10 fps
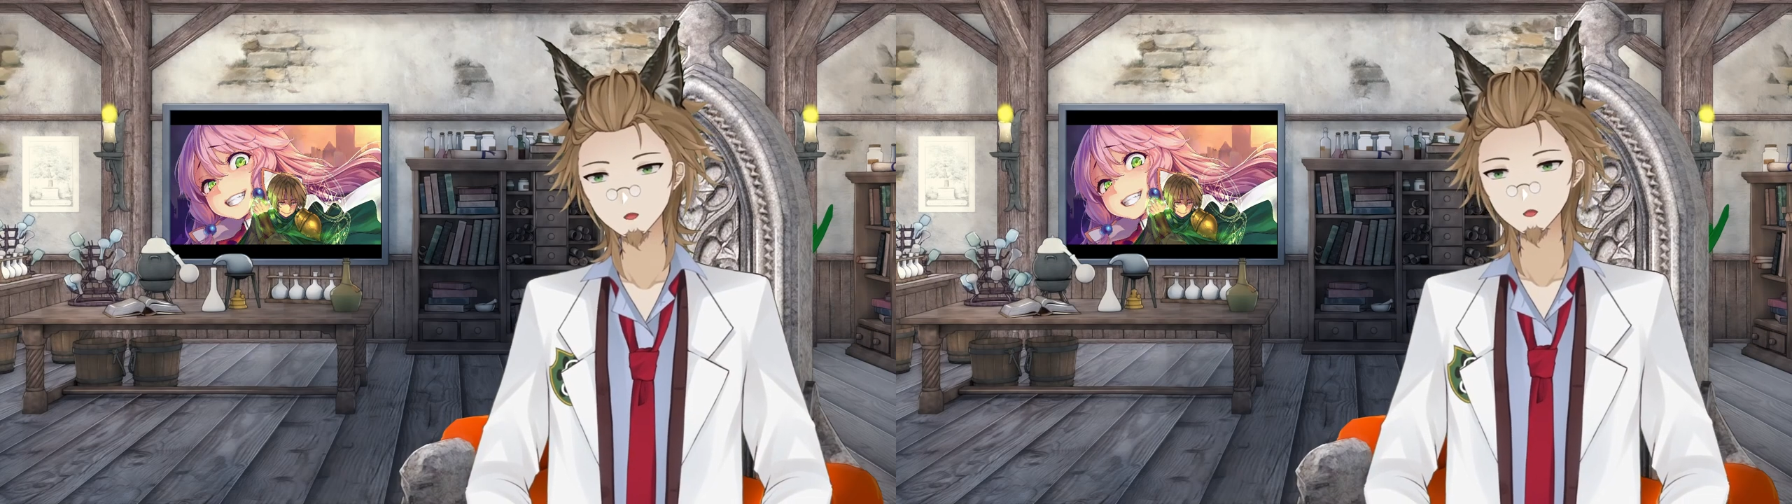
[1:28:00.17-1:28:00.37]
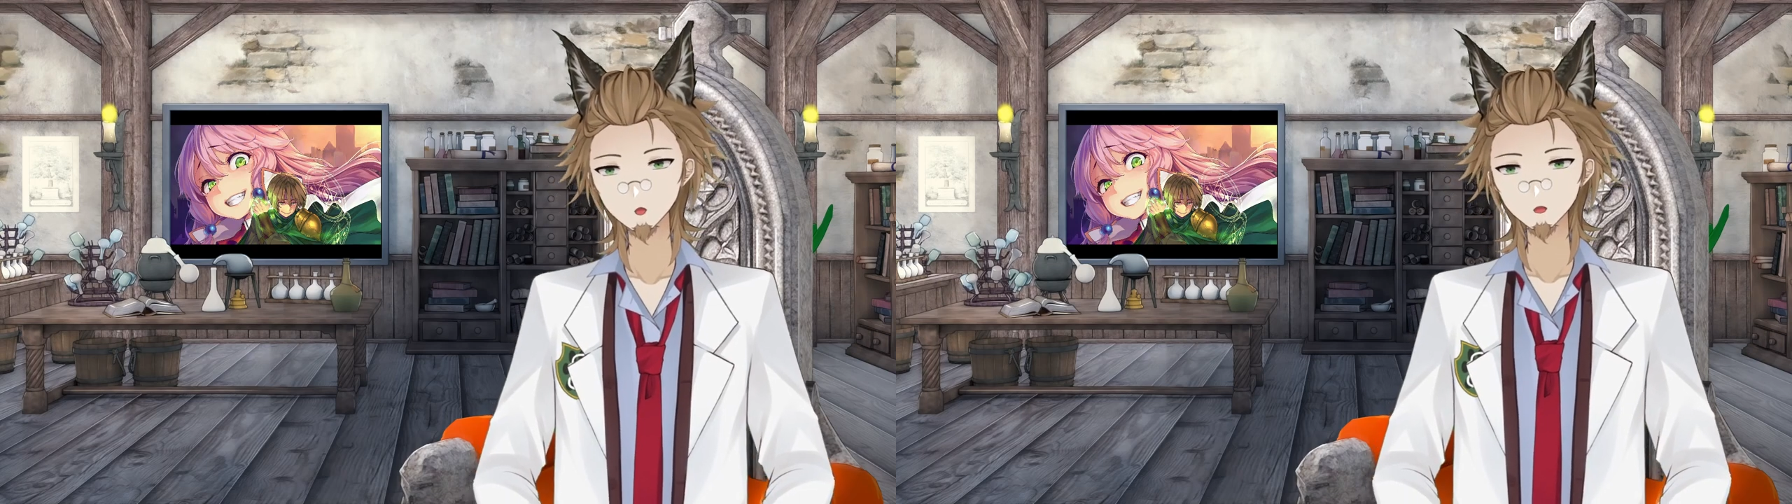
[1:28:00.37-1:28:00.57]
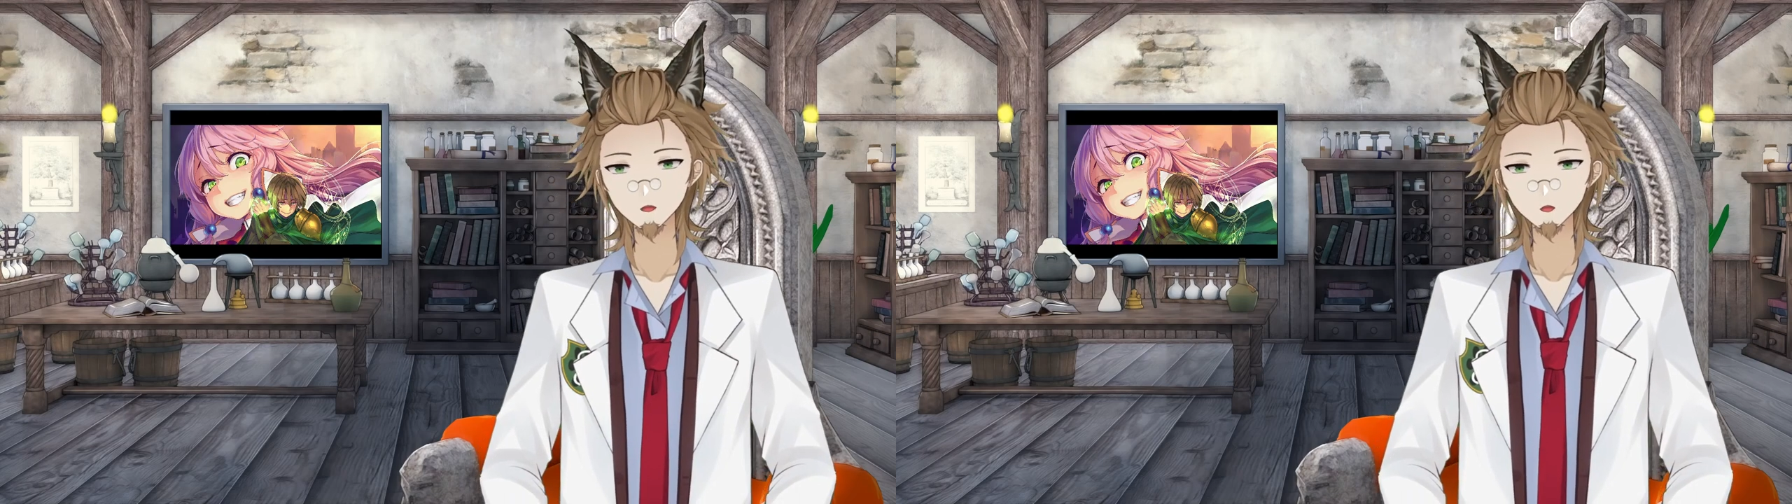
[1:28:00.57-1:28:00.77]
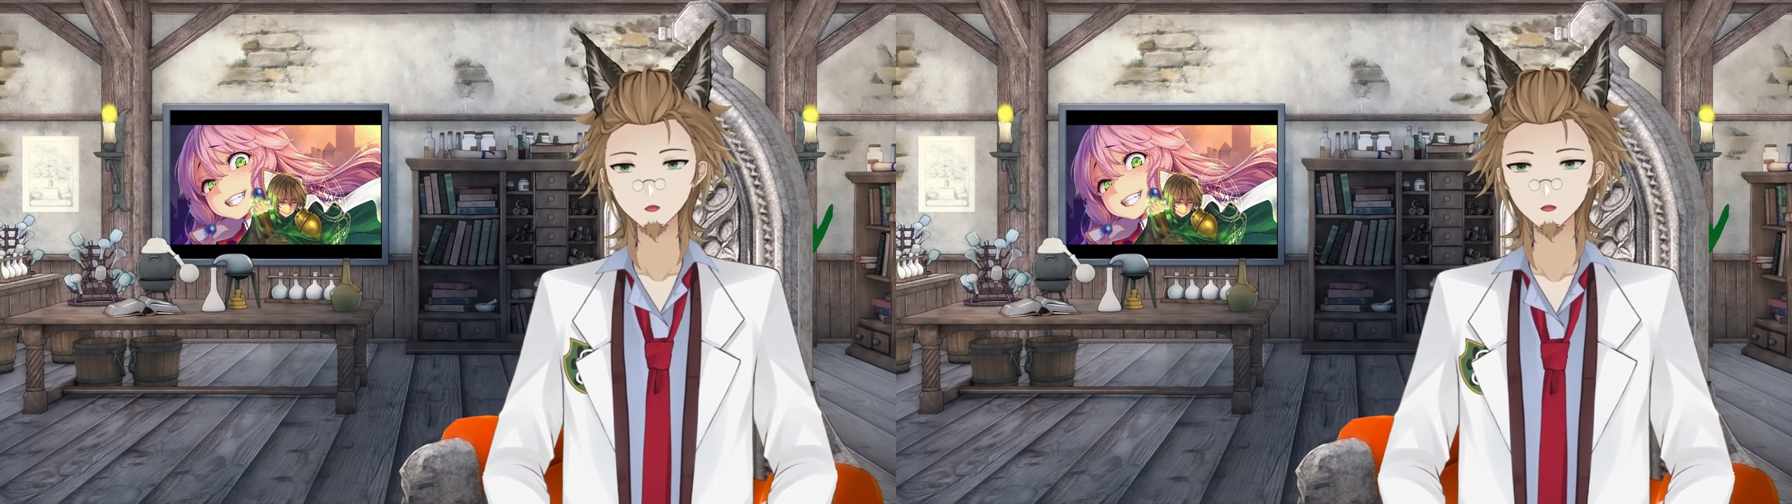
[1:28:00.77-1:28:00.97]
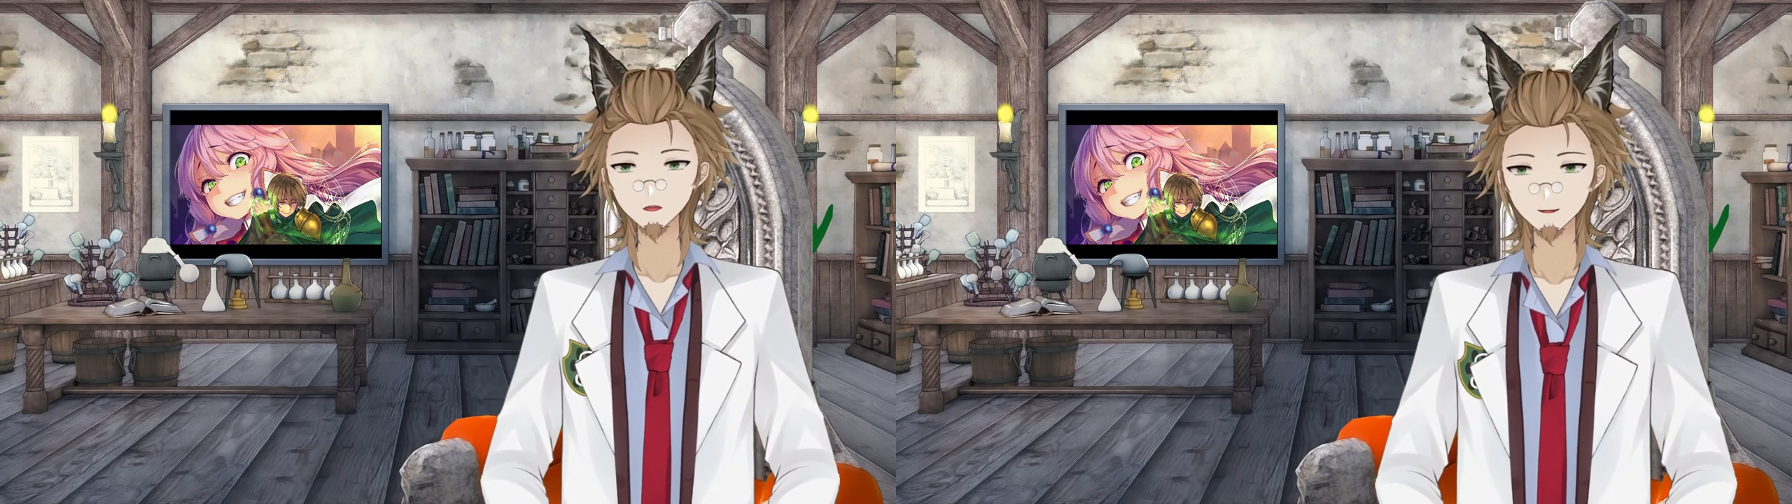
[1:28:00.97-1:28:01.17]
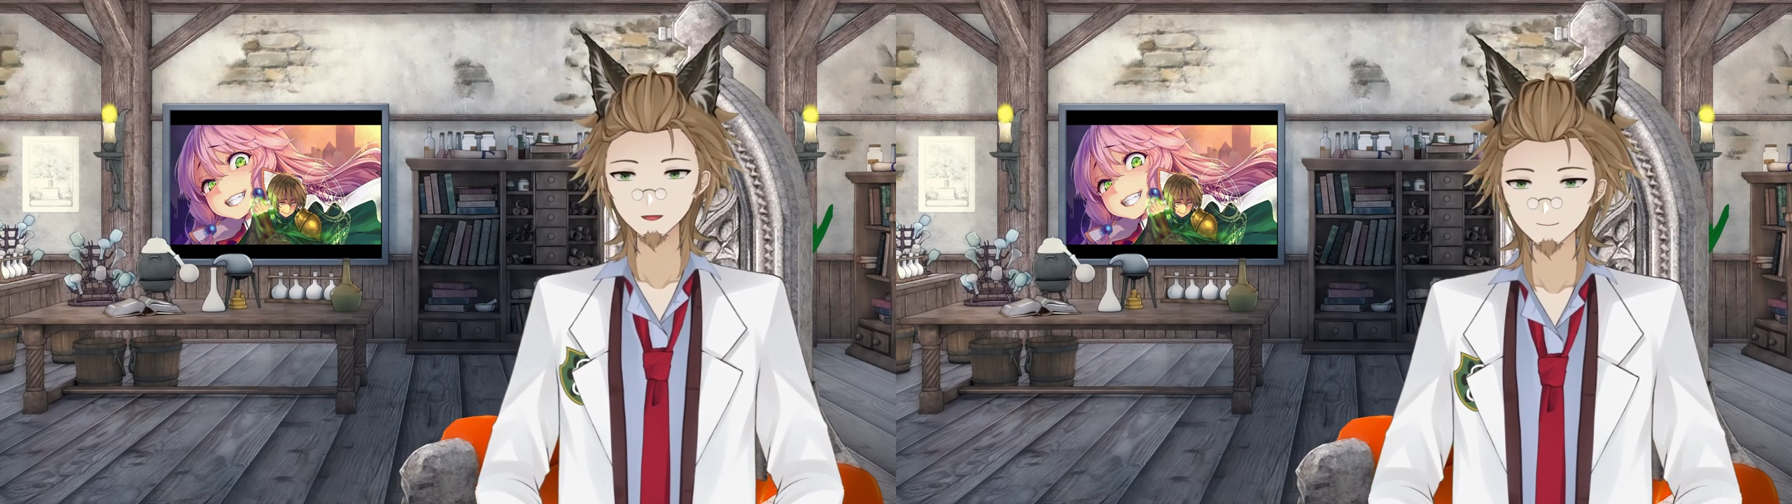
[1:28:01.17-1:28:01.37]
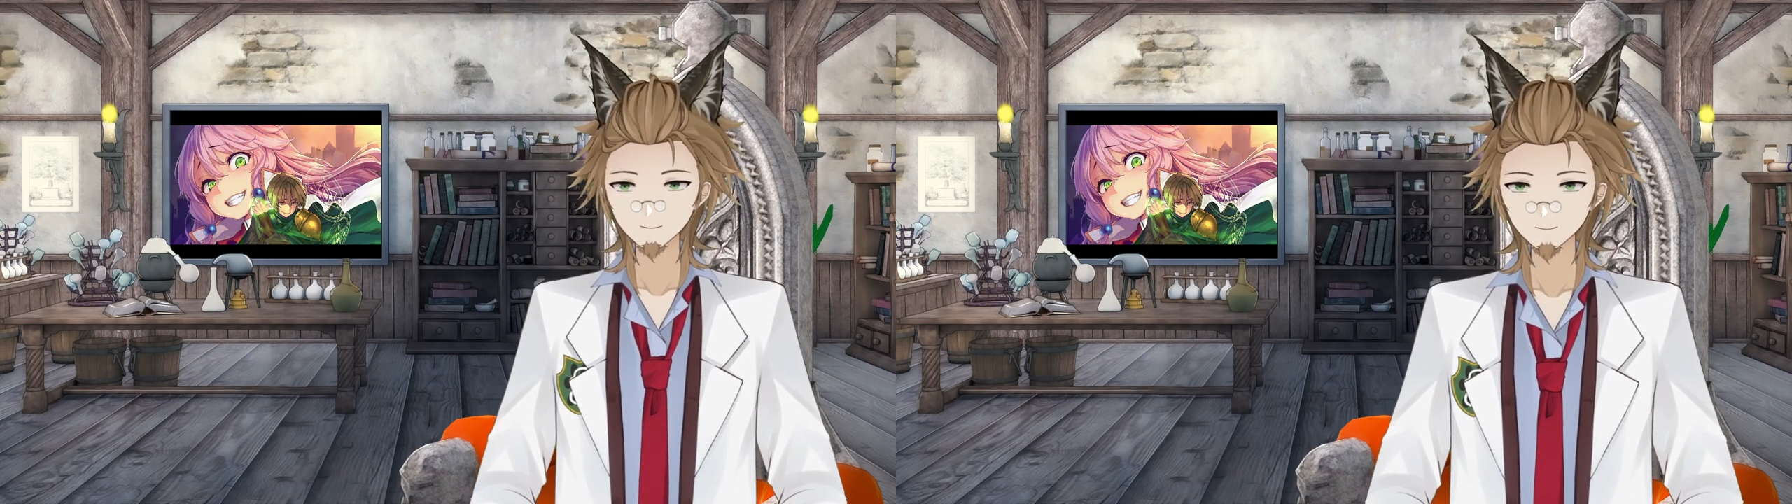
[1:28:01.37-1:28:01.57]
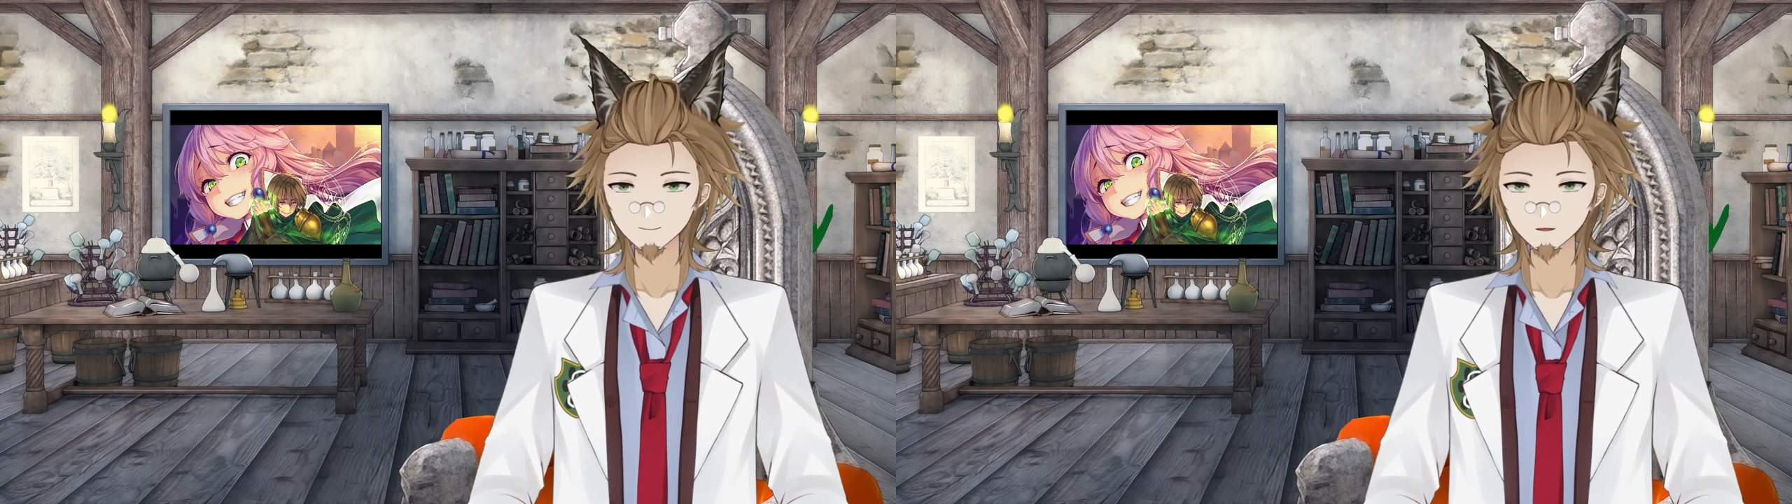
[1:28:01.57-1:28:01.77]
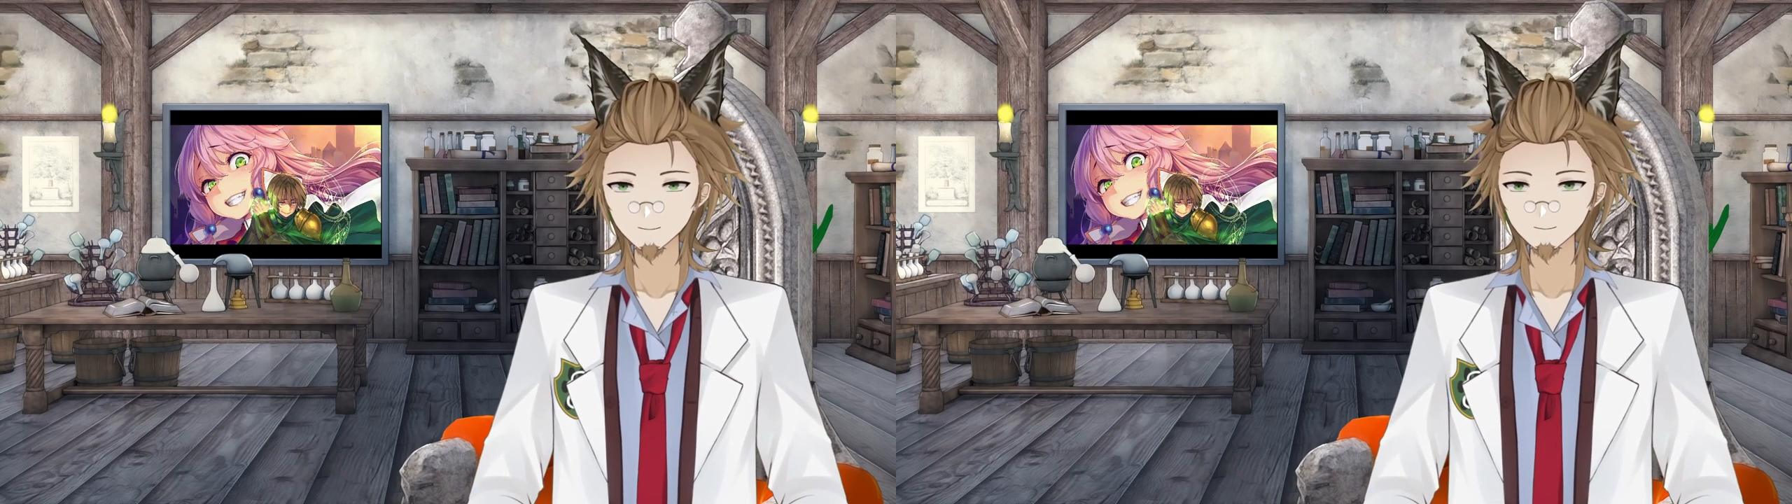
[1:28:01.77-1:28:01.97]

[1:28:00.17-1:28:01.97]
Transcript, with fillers: and he lets them die,